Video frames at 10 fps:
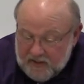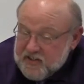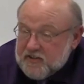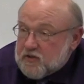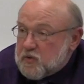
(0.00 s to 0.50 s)

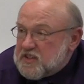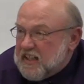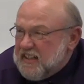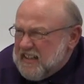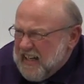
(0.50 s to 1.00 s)
Jesus was
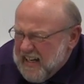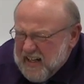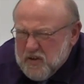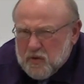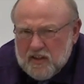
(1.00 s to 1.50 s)

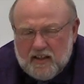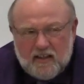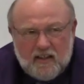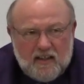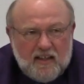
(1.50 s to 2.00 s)
continually
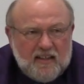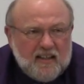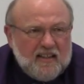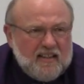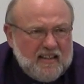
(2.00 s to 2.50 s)

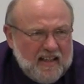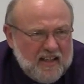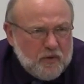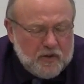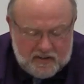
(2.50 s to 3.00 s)

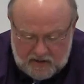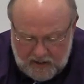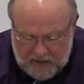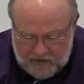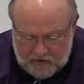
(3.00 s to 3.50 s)

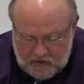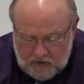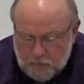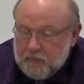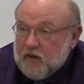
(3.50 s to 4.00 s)
saying,
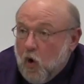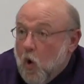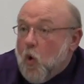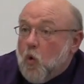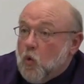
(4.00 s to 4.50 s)

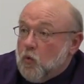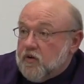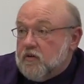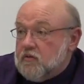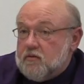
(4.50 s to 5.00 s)
behold,
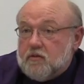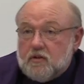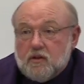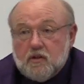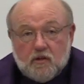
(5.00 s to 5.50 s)

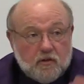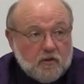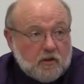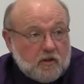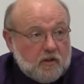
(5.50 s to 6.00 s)

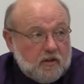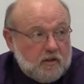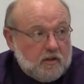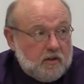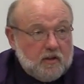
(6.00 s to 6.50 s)

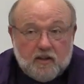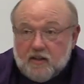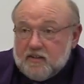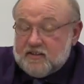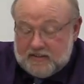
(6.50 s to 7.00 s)
look,
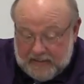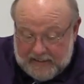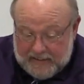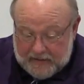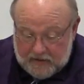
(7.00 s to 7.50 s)

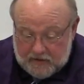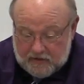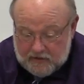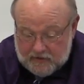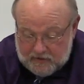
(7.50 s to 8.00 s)
see.
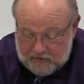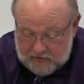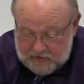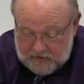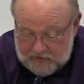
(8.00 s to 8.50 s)

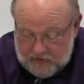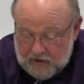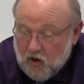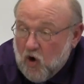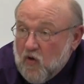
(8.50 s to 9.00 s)

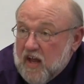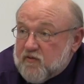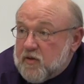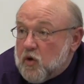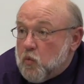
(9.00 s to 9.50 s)
All that
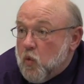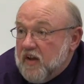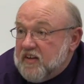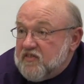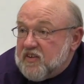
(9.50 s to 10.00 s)
from the
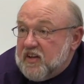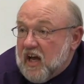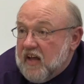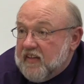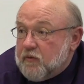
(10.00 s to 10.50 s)
oneness
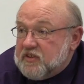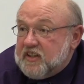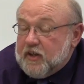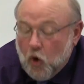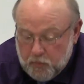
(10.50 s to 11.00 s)
that was
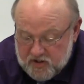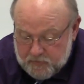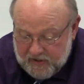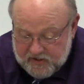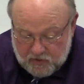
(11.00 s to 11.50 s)
in the open
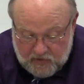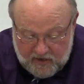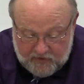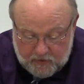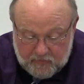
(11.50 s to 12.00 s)
space
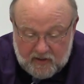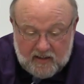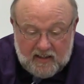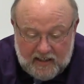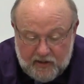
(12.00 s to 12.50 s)
around him.
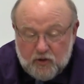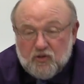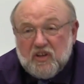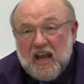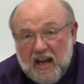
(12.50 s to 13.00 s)
He
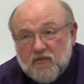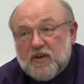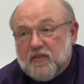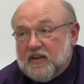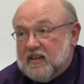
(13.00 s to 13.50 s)
used
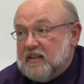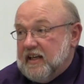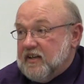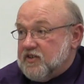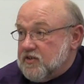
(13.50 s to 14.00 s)
everything to
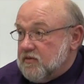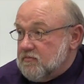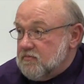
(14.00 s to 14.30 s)
teach.